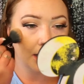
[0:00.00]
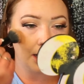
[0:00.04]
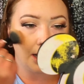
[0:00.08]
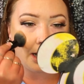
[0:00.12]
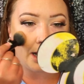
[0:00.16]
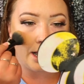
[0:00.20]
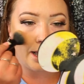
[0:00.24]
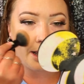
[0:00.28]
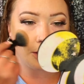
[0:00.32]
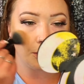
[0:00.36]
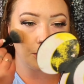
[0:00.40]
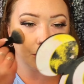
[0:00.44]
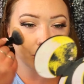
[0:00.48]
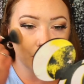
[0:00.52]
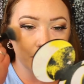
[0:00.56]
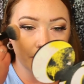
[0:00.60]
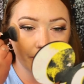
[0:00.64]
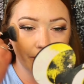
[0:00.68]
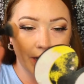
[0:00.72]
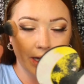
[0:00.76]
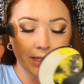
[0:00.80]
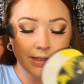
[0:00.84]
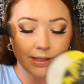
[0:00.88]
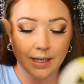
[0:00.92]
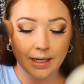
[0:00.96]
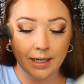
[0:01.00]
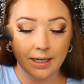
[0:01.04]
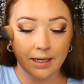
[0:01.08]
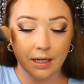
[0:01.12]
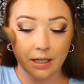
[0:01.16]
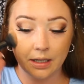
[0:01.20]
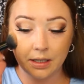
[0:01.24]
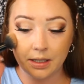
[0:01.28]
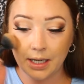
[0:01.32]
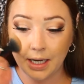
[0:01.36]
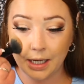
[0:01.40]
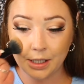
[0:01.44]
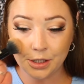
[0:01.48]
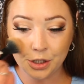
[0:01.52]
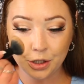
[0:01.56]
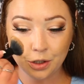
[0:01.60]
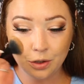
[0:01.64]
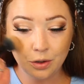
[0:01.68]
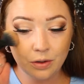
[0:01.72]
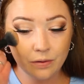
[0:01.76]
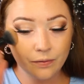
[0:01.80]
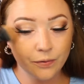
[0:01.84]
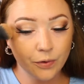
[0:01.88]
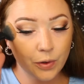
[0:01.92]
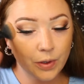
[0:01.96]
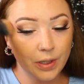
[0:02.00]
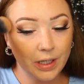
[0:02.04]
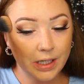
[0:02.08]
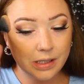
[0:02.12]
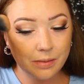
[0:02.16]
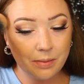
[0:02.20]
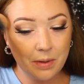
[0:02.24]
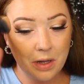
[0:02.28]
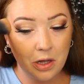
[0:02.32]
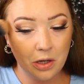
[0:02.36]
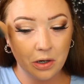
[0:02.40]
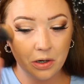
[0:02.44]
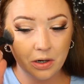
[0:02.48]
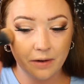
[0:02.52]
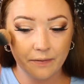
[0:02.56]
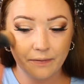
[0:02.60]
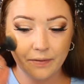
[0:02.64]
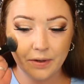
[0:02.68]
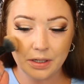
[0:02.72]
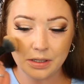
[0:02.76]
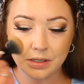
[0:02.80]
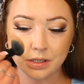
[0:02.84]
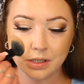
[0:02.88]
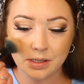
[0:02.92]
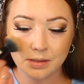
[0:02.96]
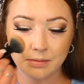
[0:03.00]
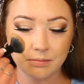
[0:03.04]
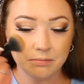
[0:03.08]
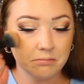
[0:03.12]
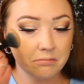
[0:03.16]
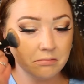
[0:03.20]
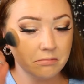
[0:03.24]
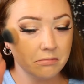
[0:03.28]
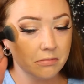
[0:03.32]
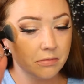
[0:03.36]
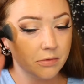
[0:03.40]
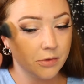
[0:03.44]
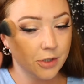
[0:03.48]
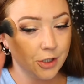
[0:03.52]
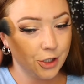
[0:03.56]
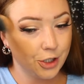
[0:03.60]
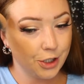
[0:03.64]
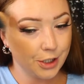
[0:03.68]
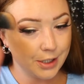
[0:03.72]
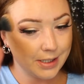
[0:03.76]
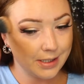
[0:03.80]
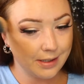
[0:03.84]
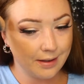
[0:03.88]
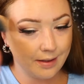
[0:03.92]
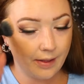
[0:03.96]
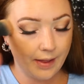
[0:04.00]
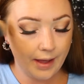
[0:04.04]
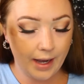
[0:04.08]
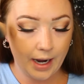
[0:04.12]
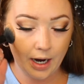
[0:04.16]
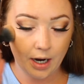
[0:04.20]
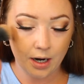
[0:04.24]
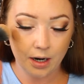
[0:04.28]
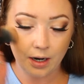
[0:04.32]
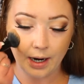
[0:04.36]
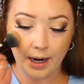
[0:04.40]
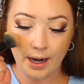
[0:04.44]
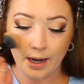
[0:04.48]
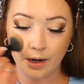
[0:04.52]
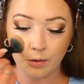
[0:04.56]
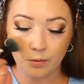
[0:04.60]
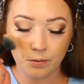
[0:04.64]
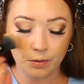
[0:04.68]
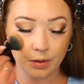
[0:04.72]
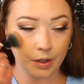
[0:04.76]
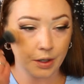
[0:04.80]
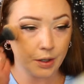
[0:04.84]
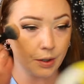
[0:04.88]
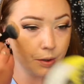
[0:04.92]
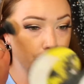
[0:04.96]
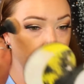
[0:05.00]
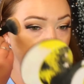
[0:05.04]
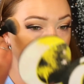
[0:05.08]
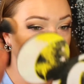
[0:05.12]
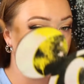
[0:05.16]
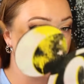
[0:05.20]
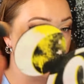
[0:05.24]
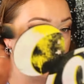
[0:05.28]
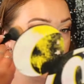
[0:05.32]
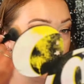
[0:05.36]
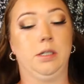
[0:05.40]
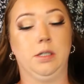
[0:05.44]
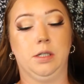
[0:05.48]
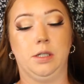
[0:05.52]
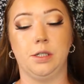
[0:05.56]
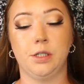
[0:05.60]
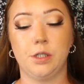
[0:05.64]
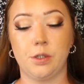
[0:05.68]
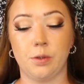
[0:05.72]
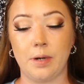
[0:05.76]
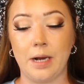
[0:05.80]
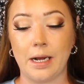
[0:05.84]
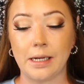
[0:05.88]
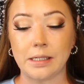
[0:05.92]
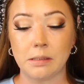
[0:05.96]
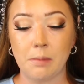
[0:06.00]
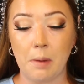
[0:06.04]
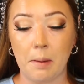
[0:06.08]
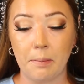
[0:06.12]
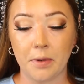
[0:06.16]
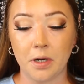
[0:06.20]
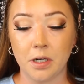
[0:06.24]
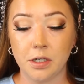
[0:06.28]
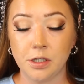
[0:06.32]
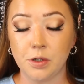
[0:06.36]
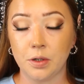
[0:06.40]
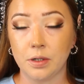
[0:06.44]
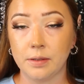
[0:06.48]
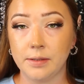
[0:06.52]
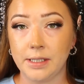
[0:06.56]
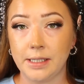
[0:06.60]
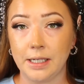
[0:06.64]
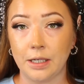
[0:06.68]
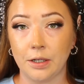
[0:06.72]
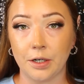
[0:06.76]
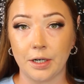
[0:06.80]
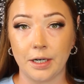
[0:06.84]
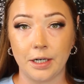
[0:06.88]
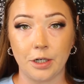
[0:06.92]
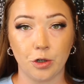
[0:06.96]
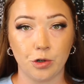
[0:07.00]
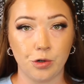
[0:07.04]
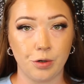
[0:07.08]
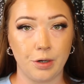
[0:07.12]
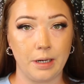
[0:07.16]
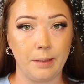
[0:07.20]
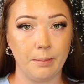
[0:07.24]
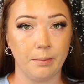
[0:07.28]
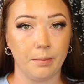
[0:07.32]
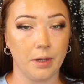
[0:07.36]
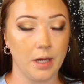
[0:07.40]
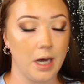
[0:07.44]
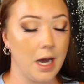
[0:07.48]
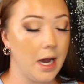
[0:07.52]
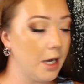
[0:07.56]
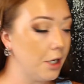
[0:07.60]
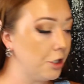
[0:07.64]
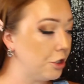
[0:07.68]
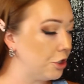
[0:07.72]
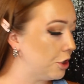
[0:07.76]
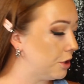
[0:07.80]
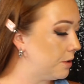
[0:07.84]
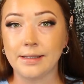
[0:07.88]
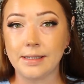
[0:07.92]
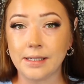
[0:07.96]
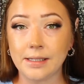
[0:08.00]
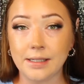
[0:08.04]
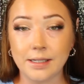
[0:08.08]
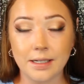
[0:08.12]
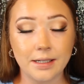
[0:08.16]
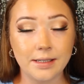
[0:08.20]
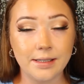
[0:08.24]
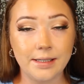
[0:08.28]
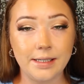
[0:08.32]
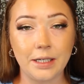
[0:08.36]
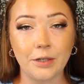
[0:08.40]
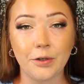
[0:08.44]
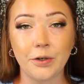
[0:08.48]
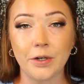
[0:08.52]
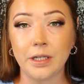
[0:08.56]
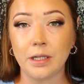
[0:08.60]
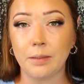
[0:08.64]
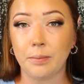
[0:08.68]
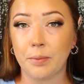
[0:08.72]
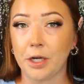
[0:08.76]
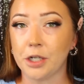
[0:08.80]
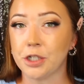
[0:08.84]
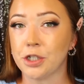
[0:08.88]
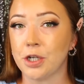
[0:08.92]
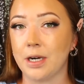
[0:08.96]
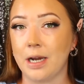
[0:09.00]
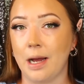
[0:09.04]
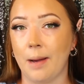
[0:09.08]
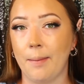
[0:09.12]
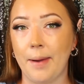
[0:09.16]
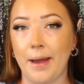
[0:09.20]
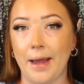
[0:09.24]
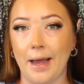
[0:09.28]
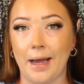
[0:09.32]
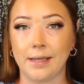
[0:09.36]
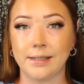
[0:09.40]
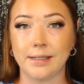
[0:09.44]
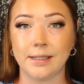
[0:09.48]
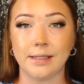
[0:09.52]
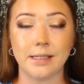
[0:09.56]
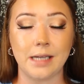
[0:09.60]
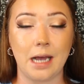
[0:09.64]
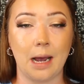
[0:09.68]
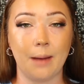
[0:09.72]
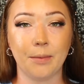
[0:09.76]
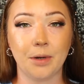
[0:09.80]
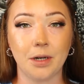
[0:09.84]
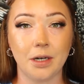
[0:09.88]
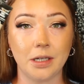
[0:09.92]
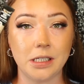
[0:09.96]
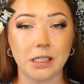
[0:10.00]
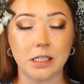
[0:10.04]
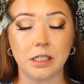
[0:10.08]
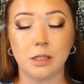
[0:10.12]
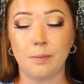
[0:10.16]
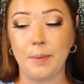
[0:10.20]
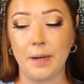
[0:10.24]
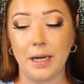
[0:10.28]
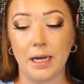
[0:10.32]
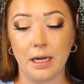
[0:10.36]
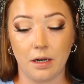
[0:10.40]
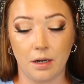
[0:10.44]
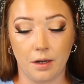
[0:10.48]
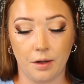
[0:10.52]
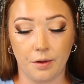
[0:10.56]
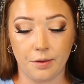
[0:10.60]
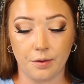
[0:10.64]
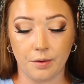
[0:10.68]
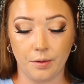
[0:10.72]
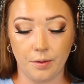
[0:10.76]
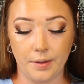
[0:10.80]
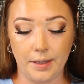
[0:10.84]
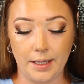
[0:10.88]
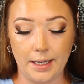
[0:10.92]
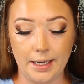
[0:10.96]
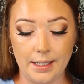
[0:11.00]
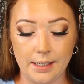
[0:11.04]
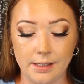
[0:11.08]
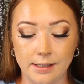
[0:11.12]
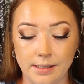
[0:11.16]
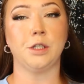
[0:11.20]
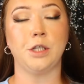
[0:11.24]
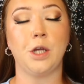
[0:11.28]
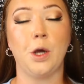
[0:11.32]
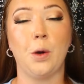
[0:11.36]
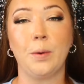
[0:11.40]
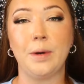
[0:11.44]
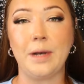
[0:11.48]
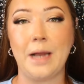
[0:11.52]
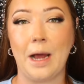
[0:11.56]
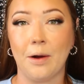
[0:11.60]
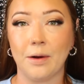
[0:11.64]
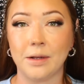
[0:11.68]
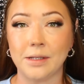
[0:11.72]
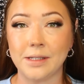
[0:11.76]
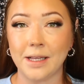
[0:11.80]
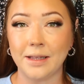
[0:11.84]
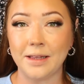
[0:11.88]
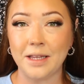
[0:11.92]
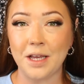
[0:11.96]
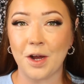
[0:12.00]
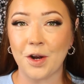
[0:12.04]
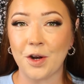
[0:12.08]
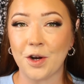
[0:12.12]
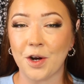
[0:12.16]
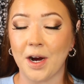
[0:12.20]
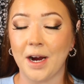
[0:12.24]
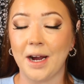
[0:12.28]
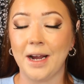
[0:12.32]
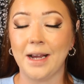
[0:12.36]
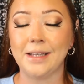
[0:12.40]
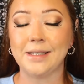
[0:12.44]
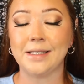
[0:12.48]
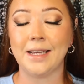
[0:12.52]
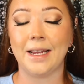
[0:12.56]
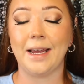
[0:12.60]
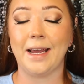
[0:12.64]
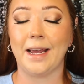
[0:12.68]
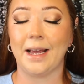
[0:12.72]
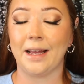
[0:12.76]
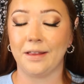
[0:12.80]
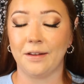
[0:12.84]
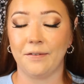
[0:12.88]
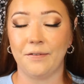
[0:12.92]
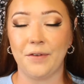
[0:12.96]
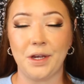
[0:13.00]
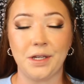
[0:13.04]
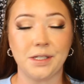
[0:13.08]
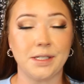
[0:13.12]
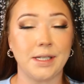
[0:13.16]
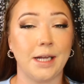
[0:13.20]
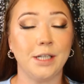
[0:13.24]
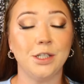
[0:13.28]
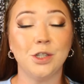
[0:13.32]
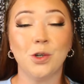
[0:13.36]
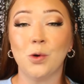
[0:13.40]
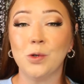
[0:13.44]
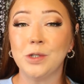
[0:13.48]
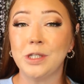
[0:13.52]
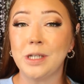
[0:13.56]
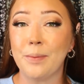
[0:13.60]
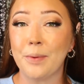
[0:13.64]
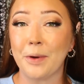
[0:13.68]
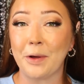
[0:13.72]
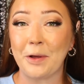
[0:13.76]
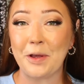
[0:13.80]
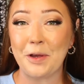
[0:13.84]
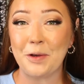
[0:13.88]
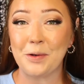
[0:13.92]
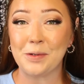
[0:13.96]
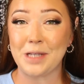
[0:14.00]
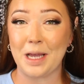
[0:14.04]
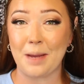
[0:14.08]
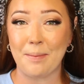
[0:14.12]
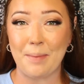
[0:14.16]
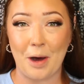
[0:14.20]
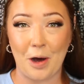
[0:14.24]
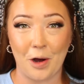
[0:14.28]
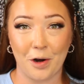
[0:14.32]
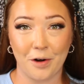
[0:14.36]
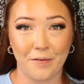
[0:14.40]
I don't know if that's like an intentional fruity smell or if it's just there. I don't know. So next I'm going to do concealer and cream blush. And since the concealer and the blush are not by Essence, I'm going to speed through this. So now to set the under eyes and the face. I don't typically use a powder